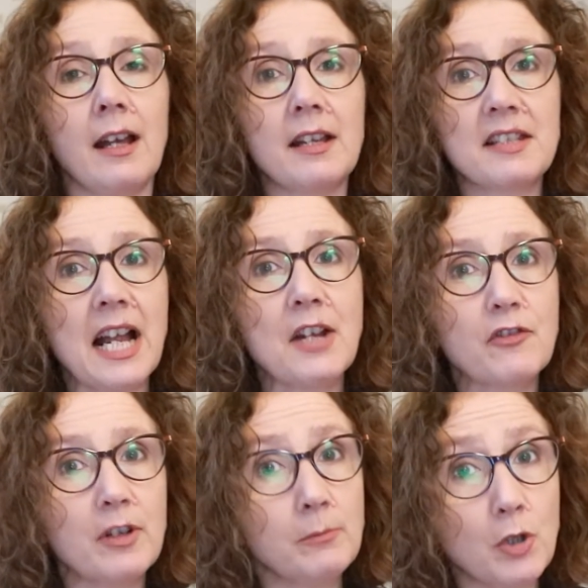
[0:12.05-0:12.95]
Aside
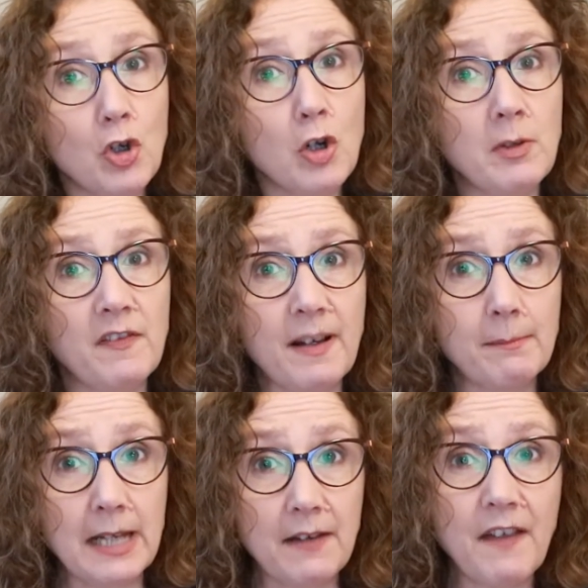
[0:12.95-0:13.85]
from normal
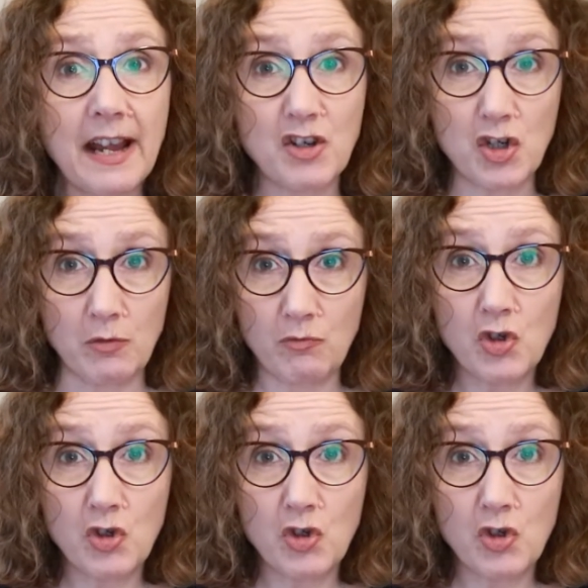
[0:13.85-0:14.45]
family affection,